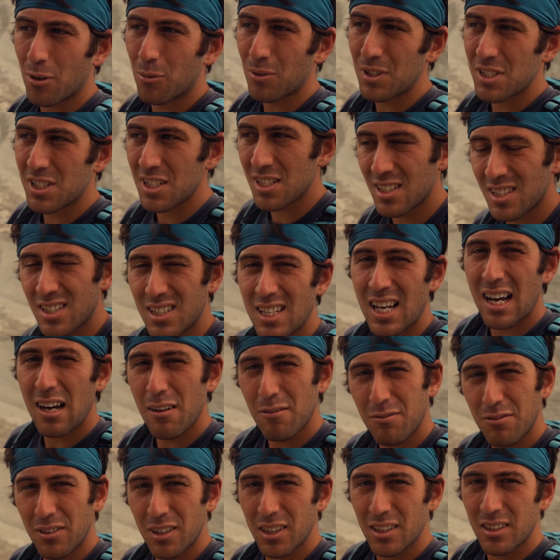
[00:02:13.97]
which is
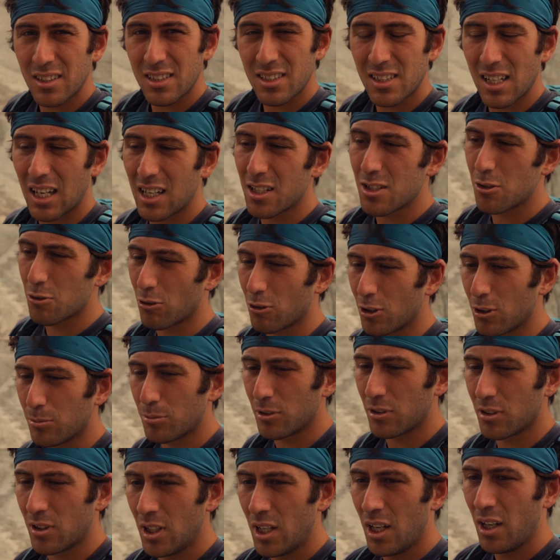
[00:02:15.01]
not fun, it's not
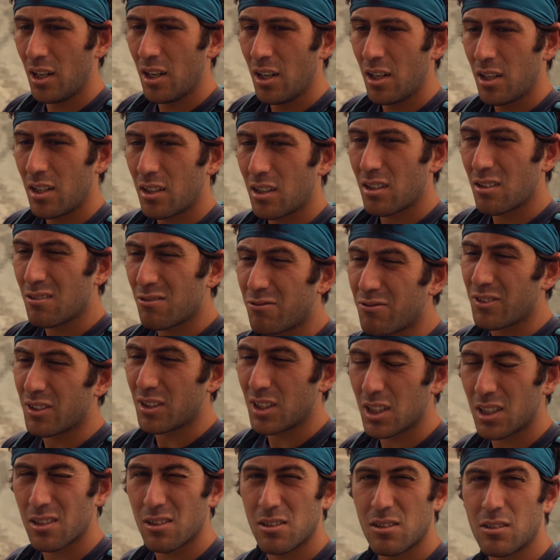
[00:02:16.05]
enjoyable. You're gonna feel
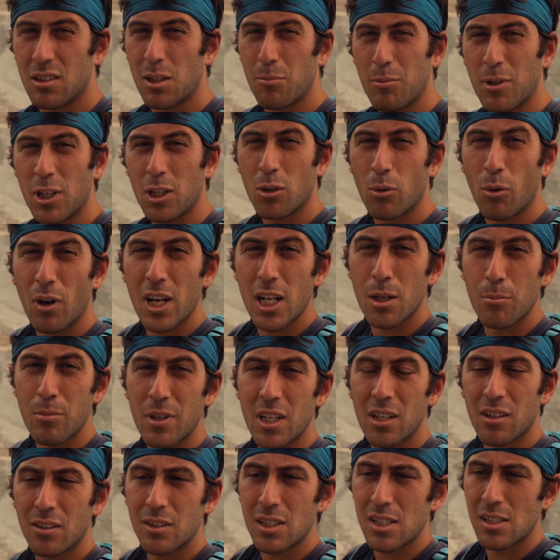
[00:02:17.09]
like you're slipping quite a
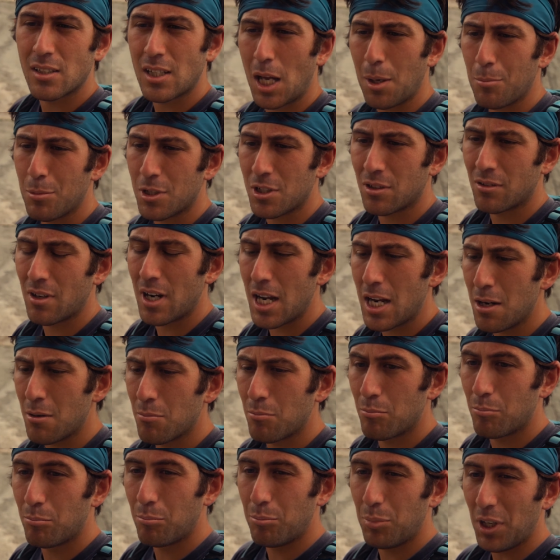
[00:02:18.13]
bit on this type of terrain,
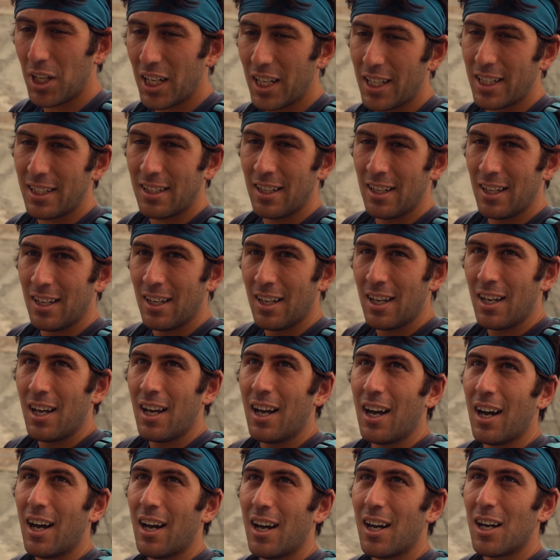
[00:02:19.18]
but
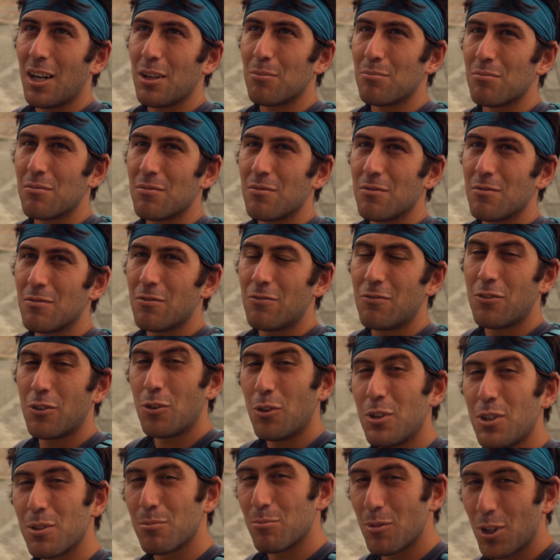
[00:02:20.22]

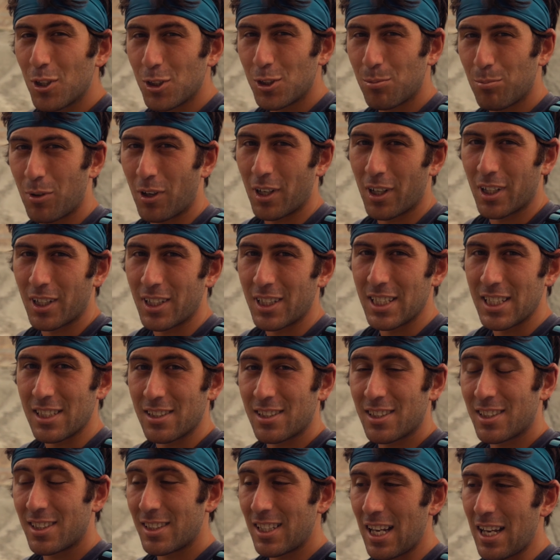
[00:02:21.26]
for the most part,
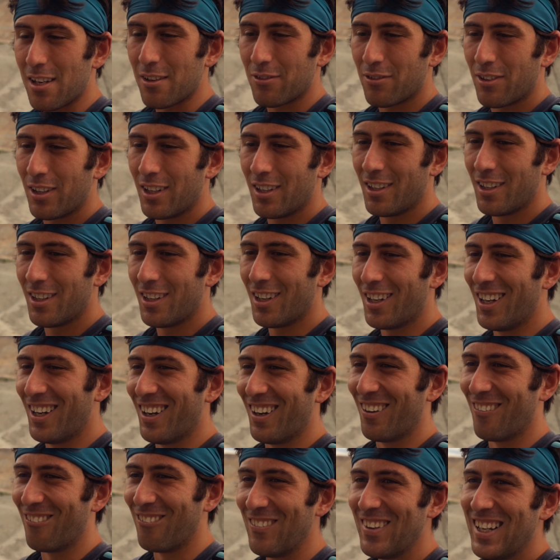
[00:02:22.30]
it's safe.
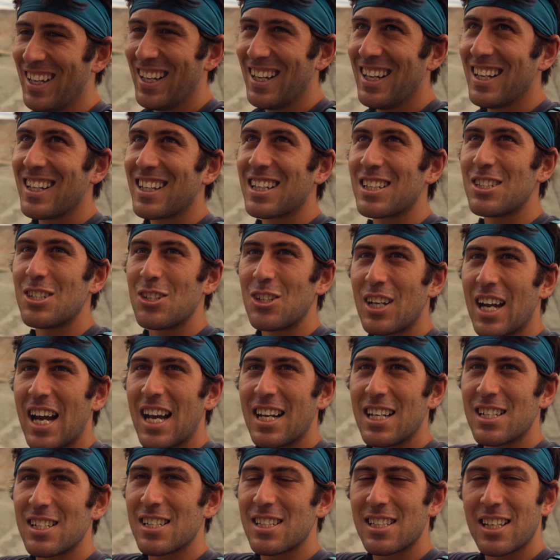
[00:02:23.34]
Because you
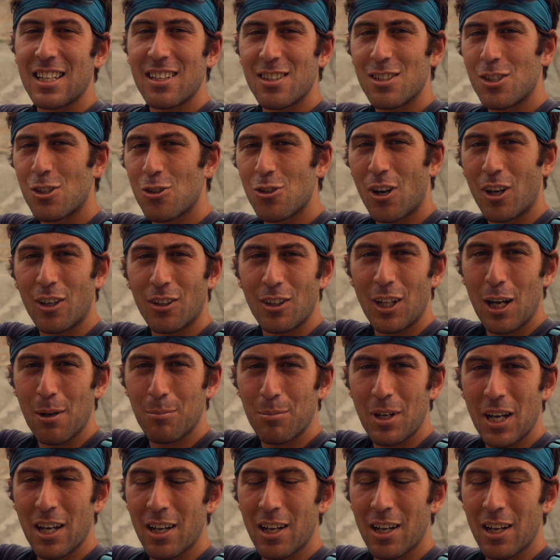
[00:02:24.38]
kind of just struggle up